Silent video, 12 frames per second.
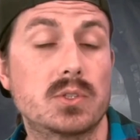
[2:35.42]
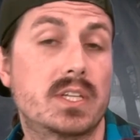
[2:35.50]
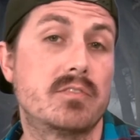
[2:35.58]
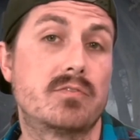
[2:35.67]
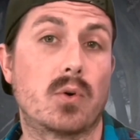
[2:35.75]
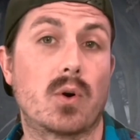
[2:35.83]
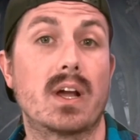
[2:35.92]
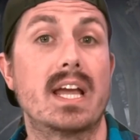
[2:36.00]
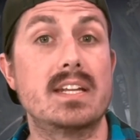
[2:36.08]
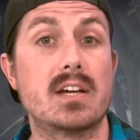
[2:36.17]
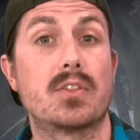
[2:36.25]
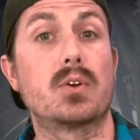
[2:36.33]
looking for
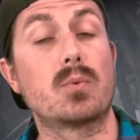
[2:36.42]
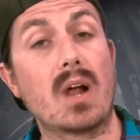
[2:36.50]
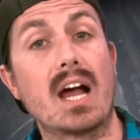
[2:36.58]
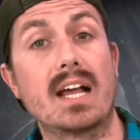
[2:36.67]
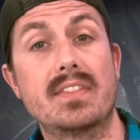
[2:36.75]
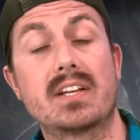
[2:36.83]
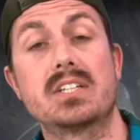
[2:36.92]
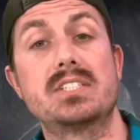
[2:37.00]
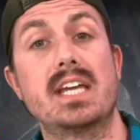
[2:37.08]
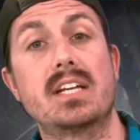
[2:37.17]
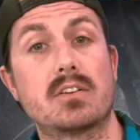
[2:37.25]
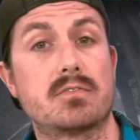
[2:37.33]
another ride that could
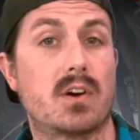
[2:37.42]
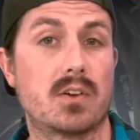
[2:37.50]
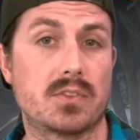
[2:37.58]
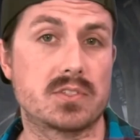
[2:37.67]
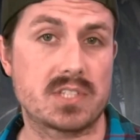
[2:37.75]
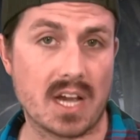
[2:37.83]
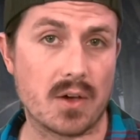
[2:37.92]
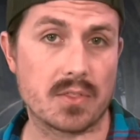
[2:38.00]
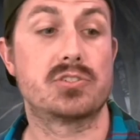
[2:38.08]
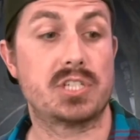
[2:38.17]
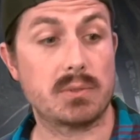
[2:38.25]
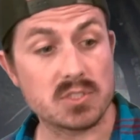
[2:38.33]
take her farther south.
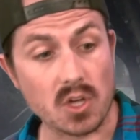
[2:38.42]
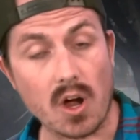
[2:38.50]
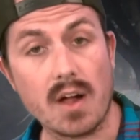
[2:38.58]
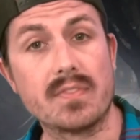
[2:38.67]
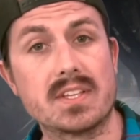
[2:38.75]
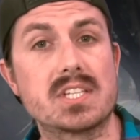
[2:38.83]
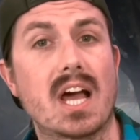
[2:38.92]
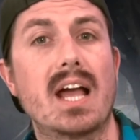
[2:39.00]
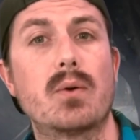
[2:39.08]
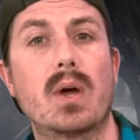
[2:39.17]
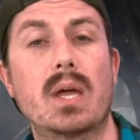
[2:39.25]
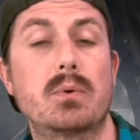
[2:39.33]
She was on this
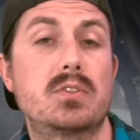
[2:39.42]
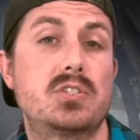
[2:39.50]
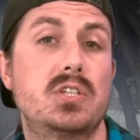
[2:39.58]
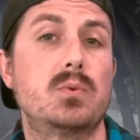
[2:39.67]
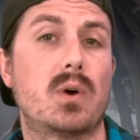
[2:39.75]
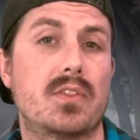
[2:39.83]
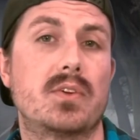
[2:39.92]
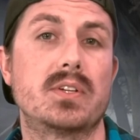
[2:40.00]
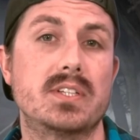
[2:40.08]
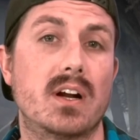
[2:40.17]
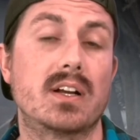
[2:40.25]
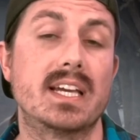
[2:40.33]
highway with 2 other
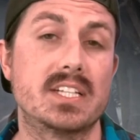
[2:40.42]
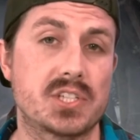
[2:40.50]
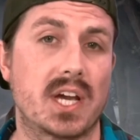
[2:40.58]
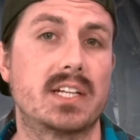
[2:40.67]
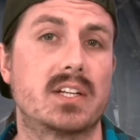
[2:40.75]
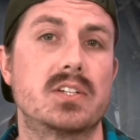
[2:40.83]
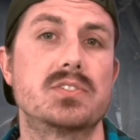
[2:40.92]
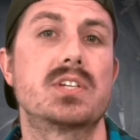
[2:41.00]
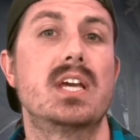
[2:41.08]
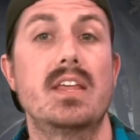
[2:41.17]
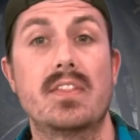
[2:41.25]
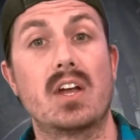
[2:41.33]
young hitchhikers.
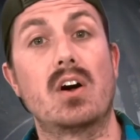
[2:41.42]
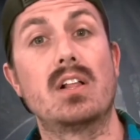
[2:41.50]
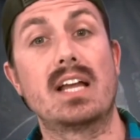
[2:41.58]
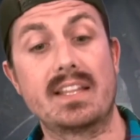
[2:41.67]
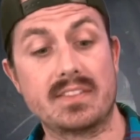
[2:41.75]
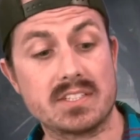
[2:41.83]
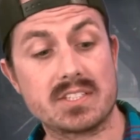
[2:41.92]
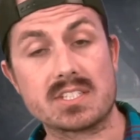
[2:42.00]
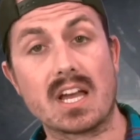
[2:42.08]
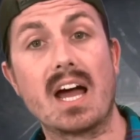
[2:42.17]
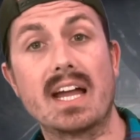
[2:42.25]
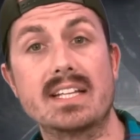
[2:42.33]
They all had these
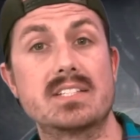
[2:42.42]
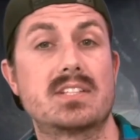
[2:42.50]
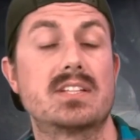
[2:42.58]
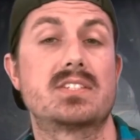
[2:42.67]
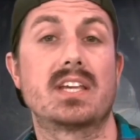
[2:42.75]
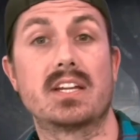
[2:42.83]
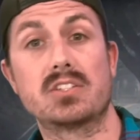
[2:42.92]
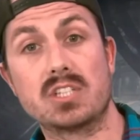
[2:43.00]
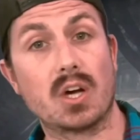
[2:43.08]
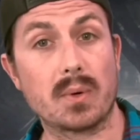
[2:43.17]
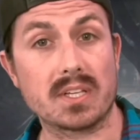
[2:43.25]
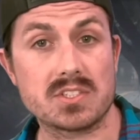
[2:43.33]
signs that said
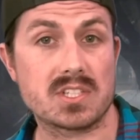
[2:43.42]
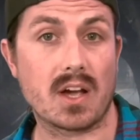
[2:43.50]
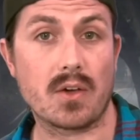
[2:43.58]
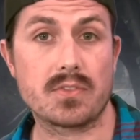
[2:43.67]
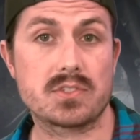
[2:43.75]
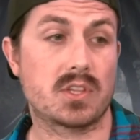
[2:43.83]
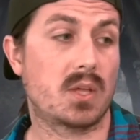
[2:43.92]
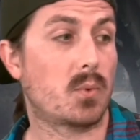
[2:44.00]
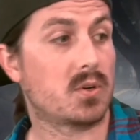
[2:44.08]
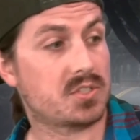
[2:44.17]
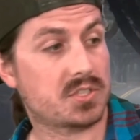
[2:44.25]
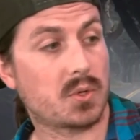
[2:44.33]
going south, so they
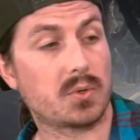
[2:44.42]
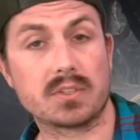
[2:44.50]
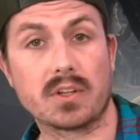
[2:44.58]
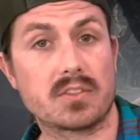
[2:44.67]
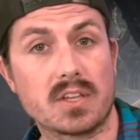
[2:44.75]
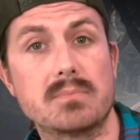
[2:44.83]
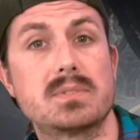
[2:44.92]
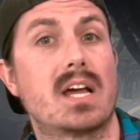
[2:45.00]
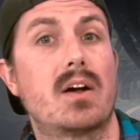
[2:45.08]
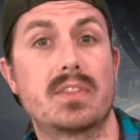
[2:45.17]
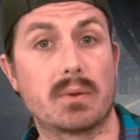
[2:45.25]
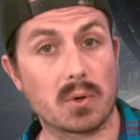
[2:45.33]
weren't just holding their thumbs
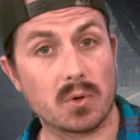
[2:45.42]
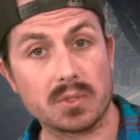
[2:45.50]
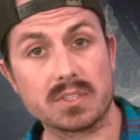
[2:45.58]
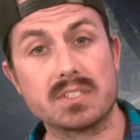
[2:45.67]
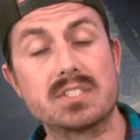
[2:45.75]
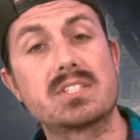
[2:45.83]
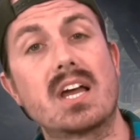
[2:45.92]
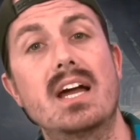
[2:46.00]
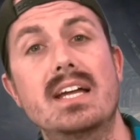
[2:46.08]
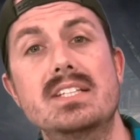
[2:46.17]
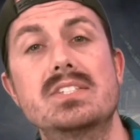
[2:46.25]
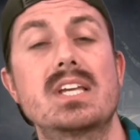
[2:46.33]
out, they were holding these
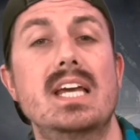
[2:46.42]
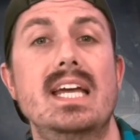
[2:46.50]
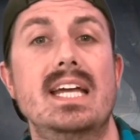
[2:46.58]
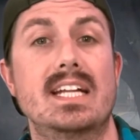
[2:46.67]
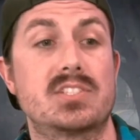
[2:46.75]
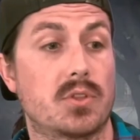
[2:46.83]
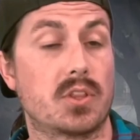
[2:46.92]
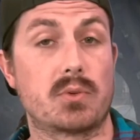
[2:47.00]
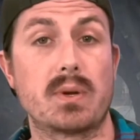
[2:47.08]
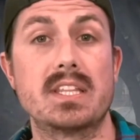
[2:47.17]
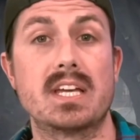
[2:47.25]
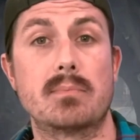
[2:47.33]
signs. And so the
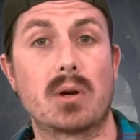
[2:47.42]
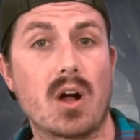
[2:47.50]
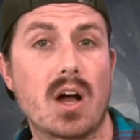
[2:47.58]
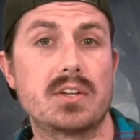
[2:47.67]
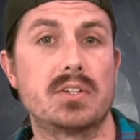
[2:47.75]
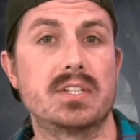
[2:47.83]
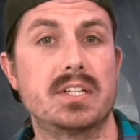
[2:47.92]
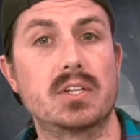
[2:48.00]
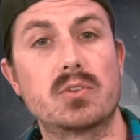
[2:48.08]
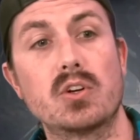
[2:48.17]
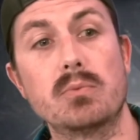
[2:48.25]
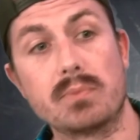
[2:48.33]
3 of them are huddled in a
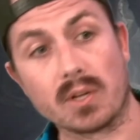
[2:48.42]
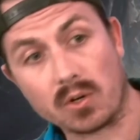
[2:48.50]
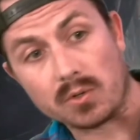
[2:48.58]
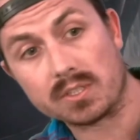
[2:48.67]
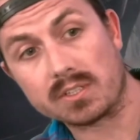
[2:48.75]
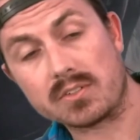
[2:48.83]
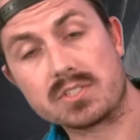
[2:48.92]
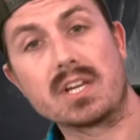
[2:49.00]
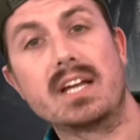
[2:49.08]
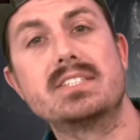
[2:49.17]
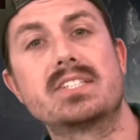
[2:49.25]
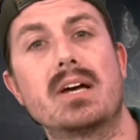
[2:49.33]
group, they're holding their
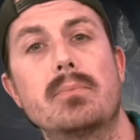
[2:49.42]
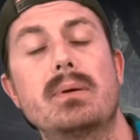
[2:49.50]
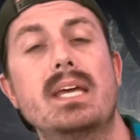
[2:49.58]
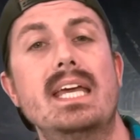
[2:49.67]
signs up,